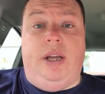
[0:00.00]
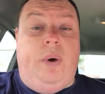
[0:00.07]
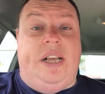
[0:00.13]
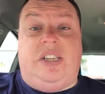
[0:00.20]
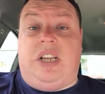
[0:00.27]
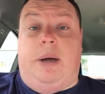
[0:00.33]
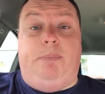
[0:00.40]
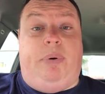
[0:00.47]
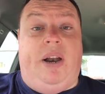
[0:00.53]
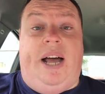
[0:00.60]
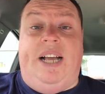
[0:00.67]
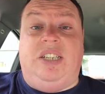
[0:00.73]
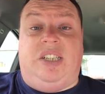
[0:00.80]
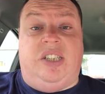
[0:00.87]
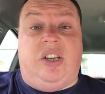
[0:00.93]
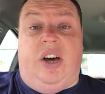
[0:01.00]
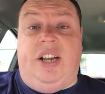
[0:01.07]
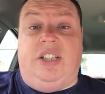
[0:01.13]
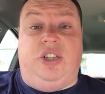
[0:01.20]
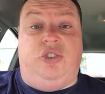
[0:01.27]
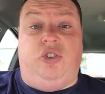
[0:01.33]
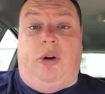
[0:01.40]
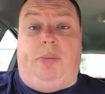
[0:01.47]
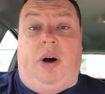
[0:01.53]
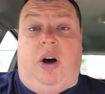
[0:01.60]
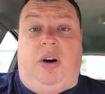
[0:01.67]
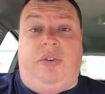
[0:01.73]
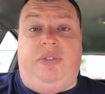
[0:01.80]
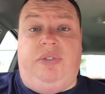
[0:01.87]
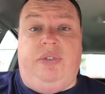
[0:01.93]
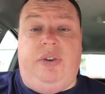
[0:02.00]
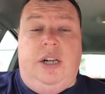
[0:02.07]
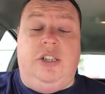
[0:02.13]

where some players decided to drop off